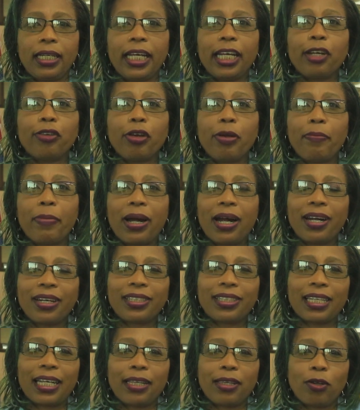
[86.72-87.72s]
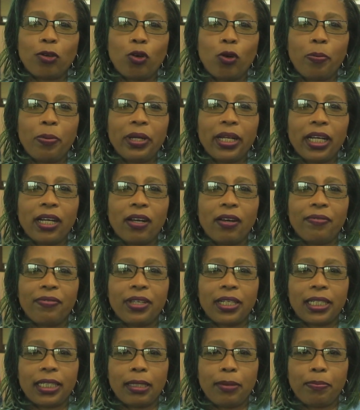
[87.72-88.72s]
In remarks at the opening of
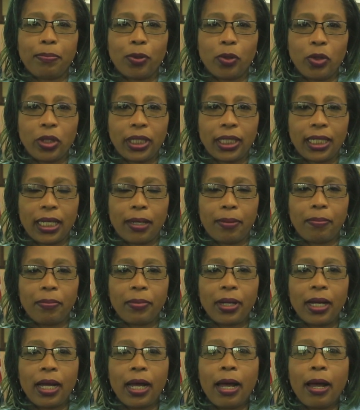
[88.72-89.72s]
the symposium,